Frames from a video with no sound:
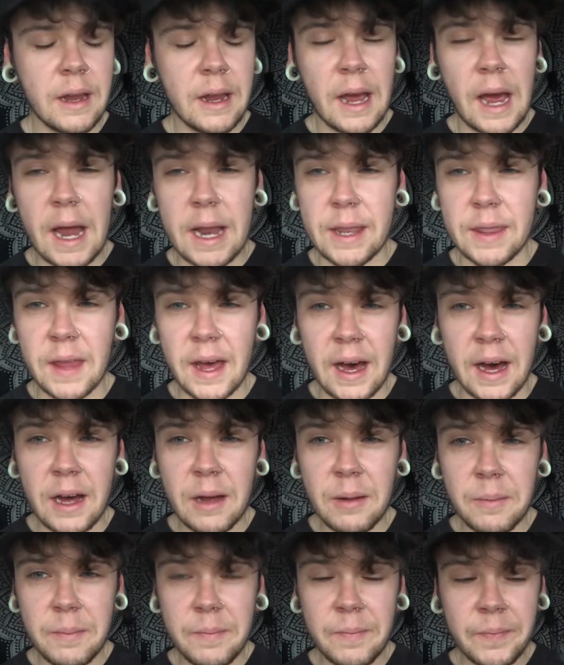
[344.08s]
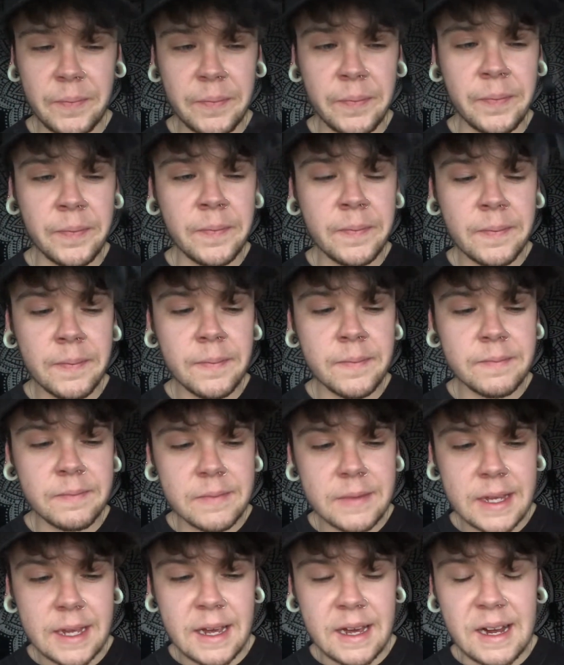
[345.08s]
And that
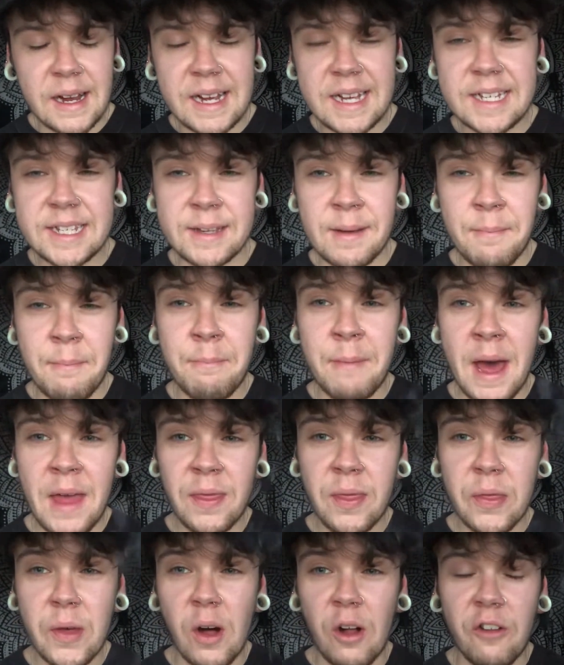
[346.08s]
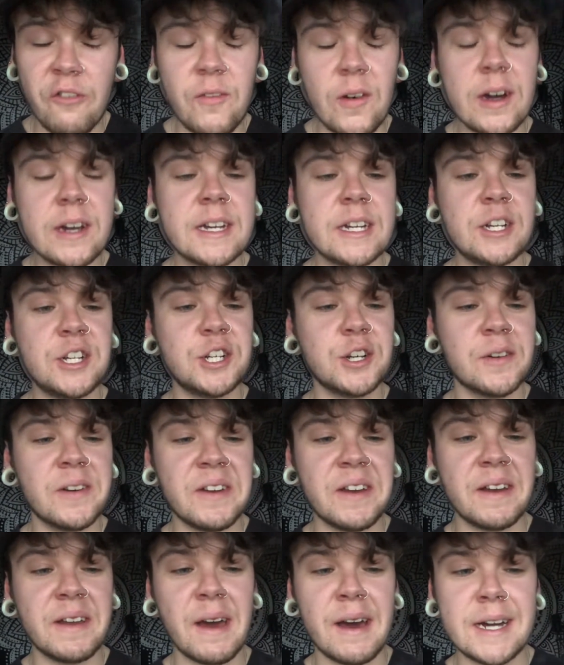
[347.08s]
is a menthol fucking
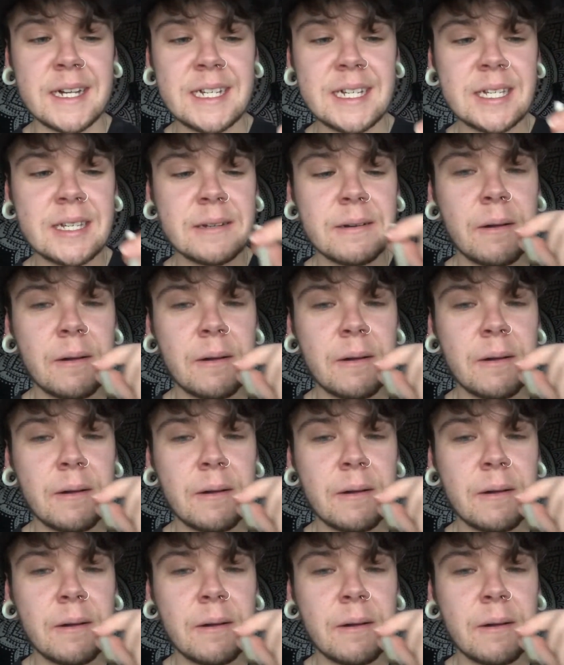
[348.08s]
joint, guys.